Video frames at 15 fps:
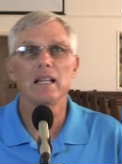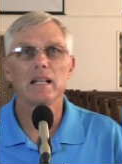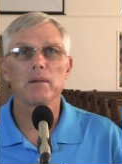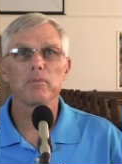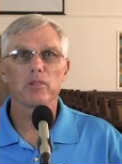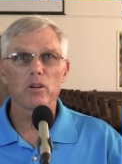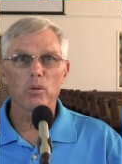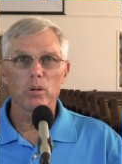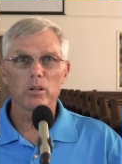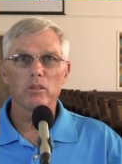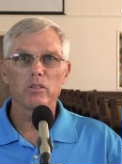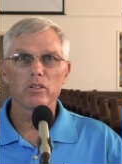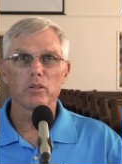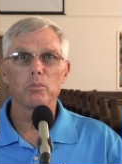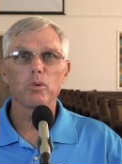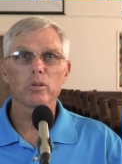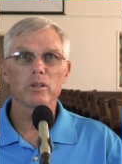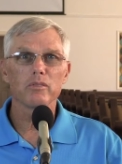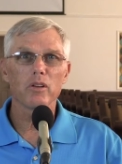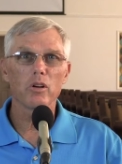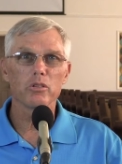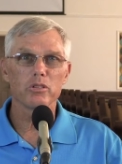and I'm going over some
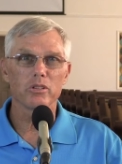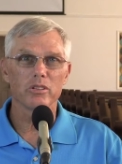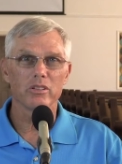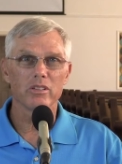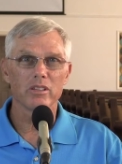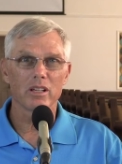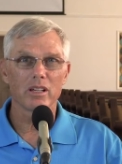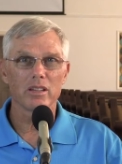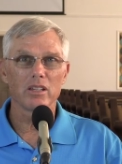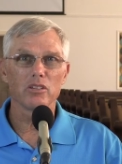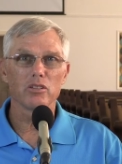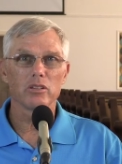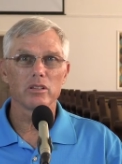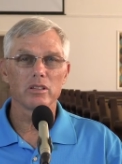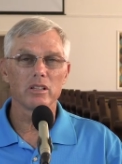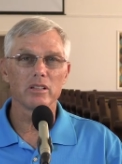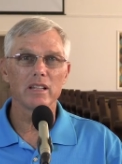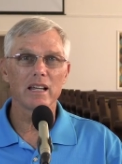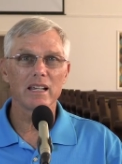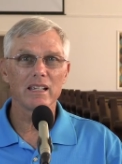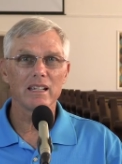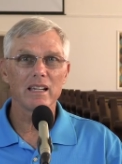more devotions
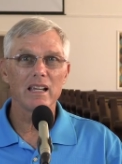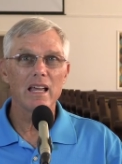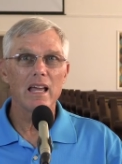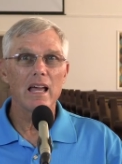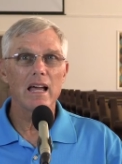today.